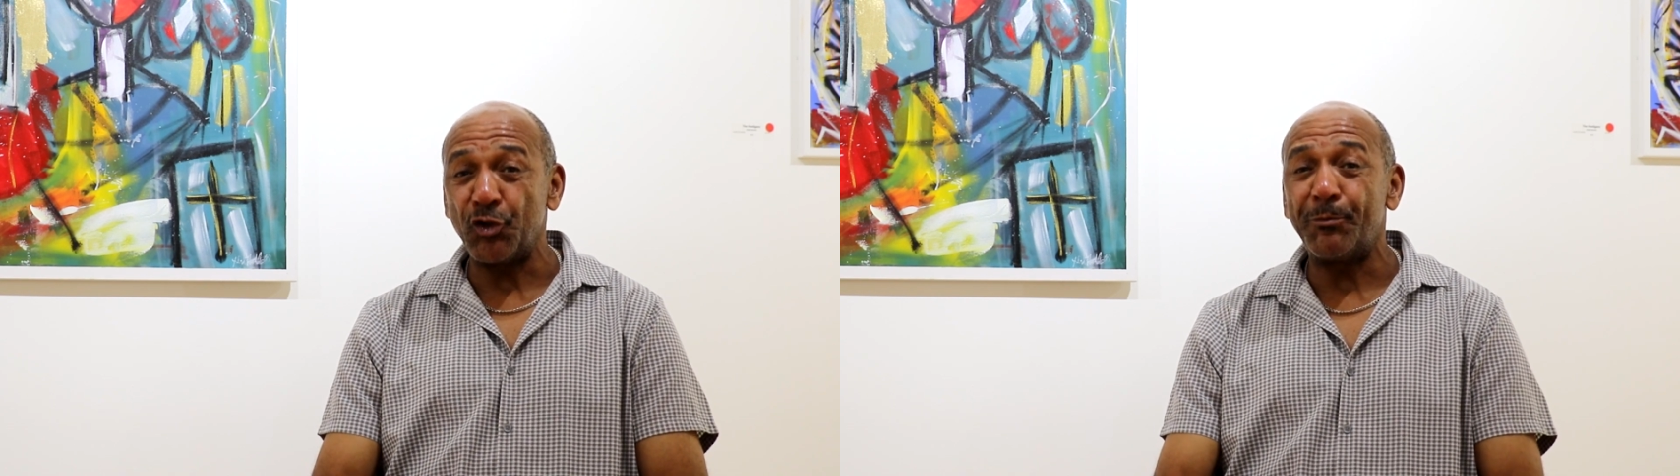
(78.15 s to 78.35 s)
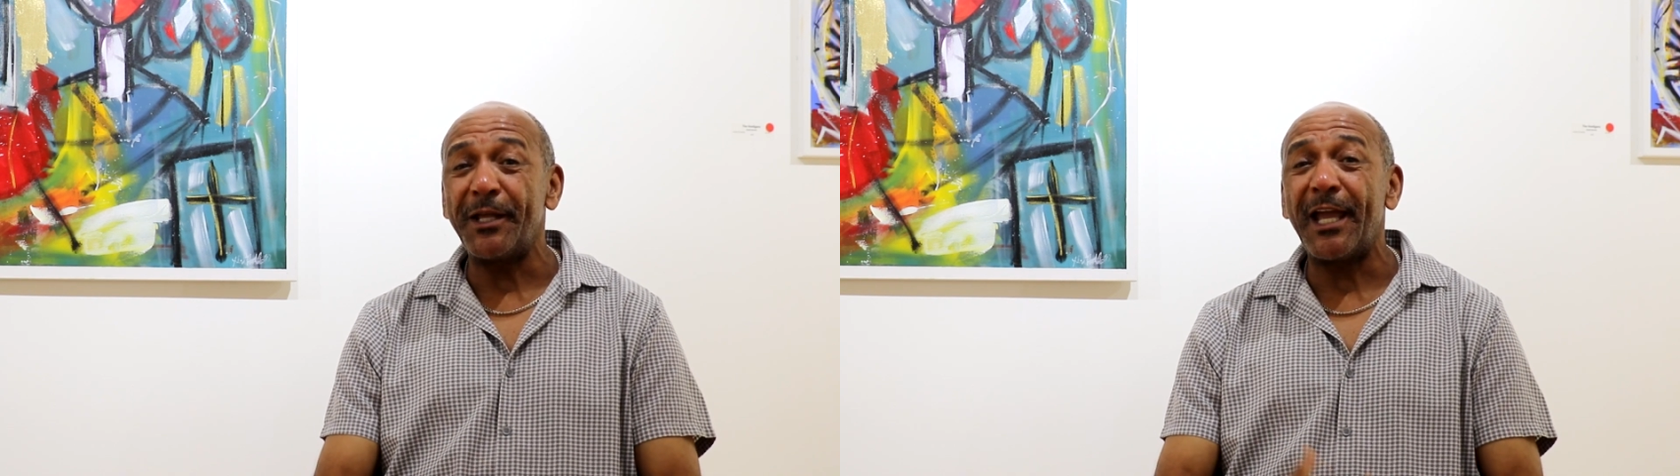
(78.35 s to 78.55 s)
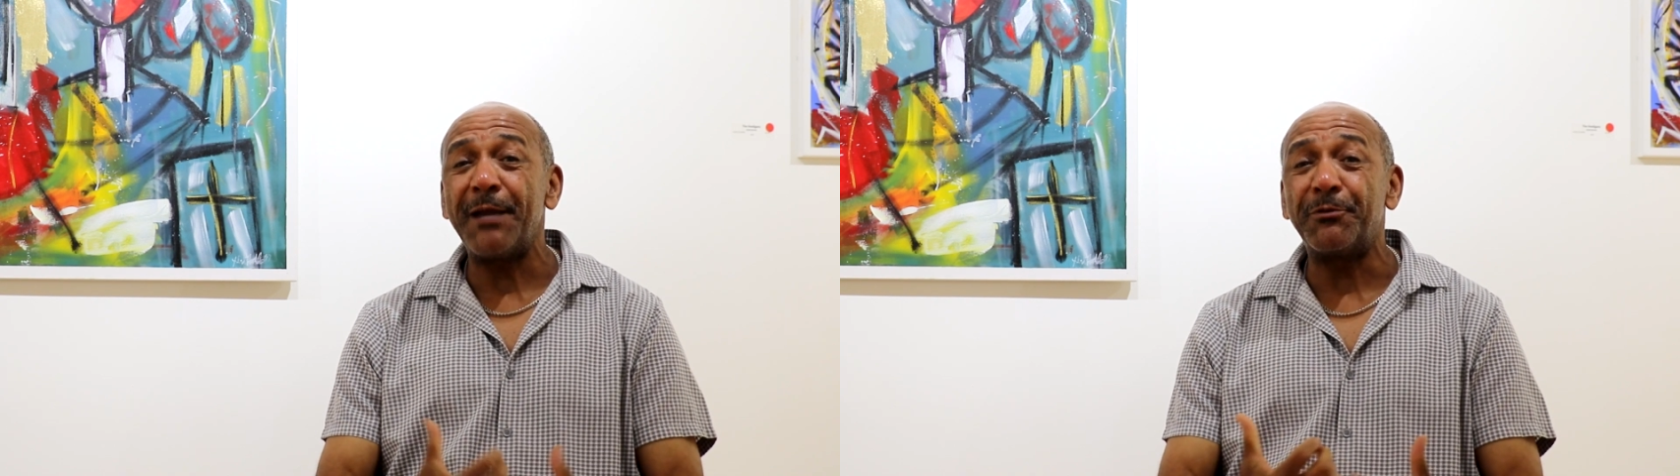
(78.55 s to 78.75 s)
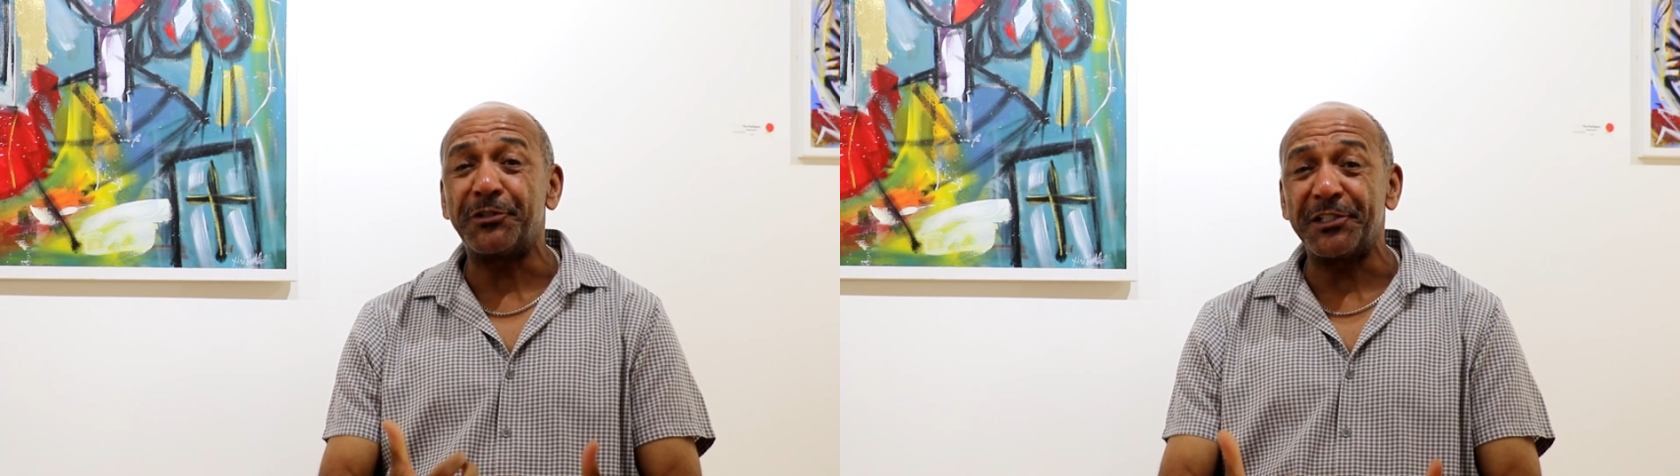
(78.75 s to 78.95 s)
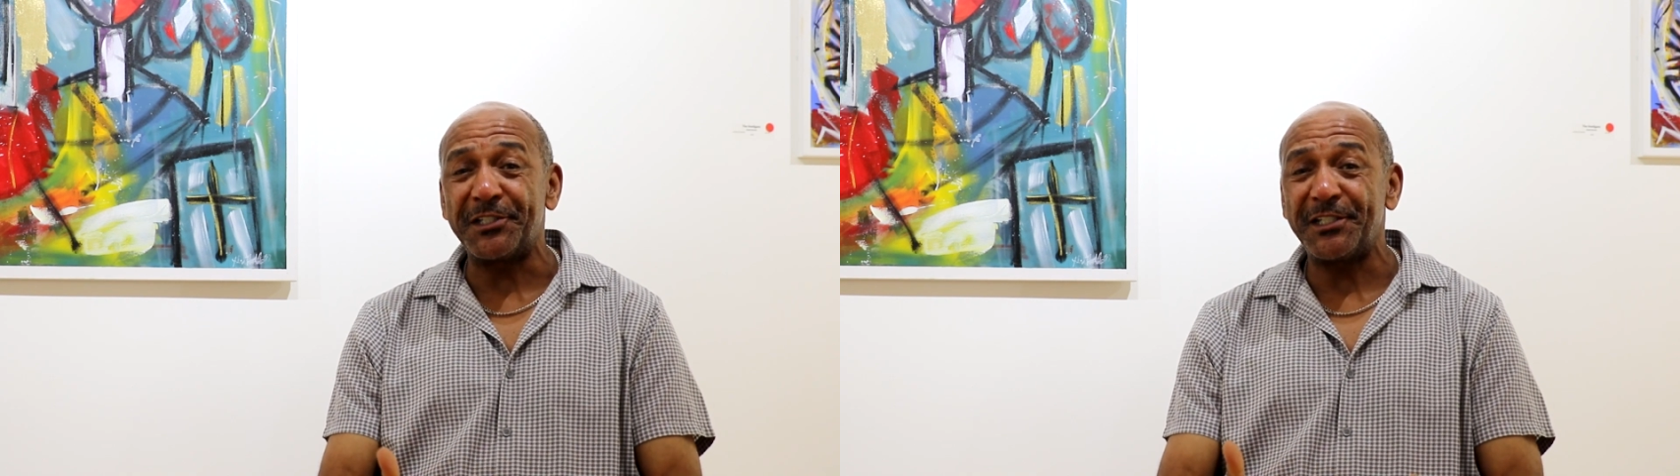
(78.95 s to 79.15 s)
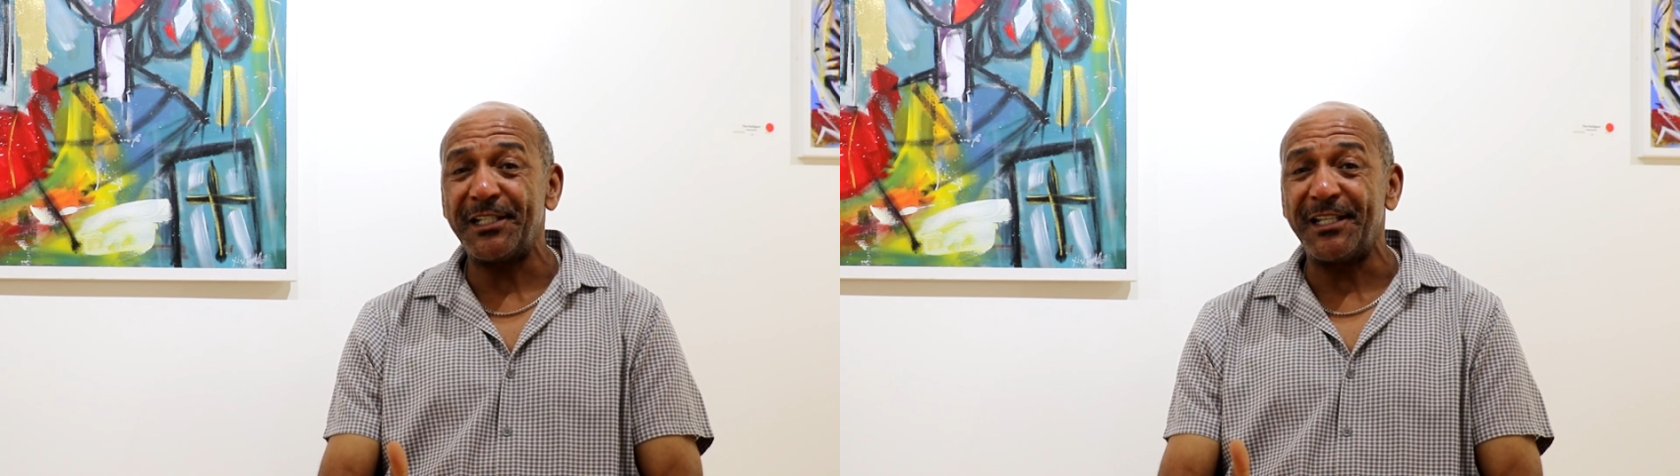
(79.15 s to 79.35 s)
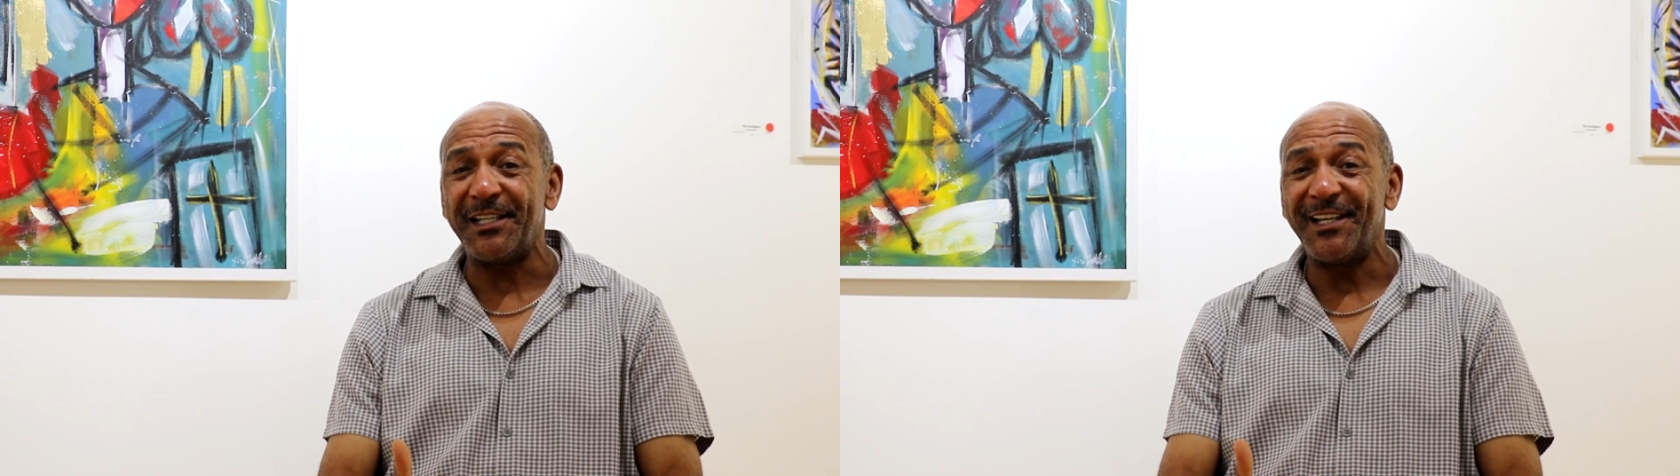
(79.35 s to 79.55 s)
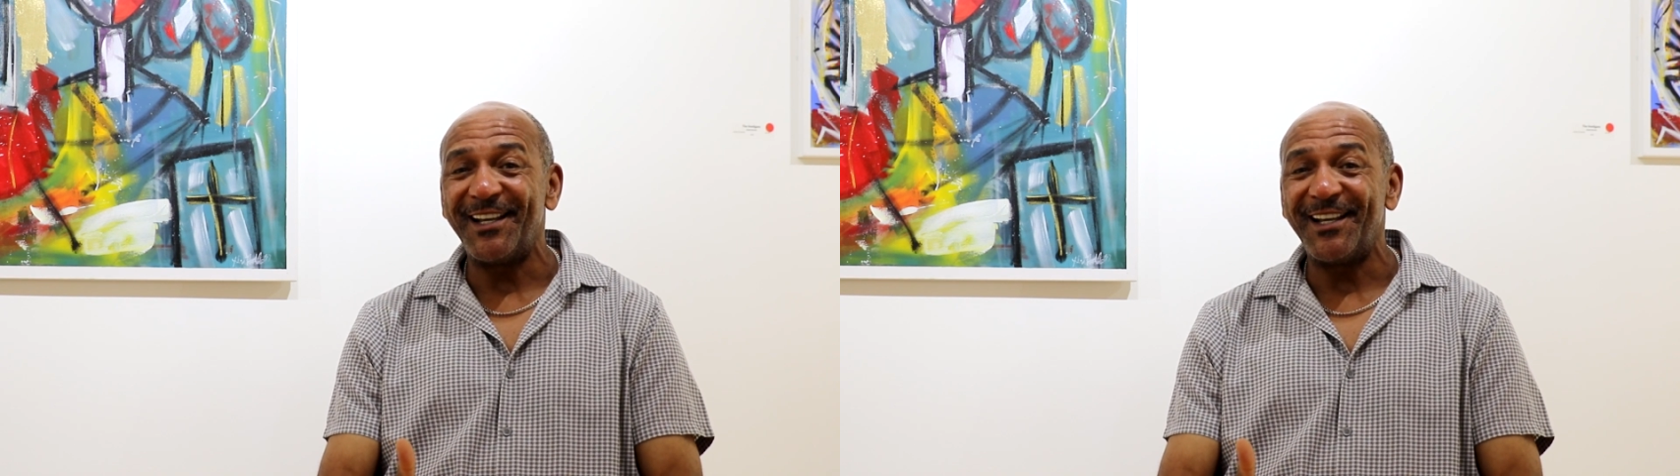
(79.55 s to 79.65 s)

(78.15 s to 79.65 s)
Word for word: you'll be able to see,